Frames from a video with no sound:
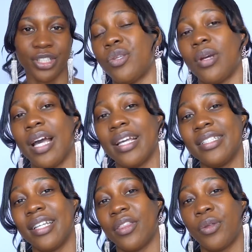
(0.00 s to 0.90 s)
So
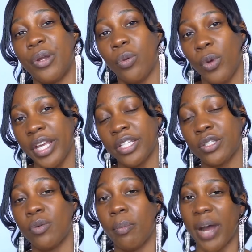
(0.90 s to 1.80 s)
guys, there are three ways
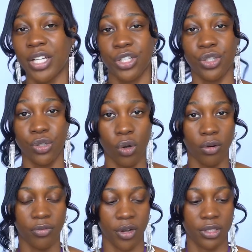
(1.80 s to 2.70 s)
to match your
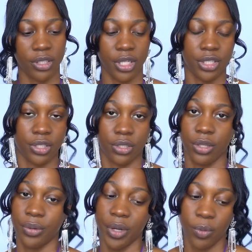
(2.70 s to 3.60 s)
foundation,
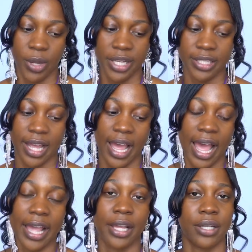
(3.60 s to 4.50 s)
three ways that
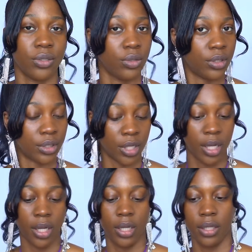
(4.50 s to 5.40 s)
I could
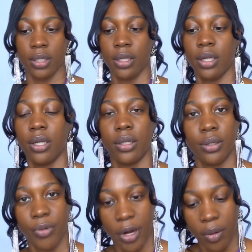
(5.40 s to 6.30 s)

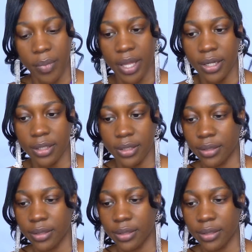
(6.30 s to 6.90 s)
recommend.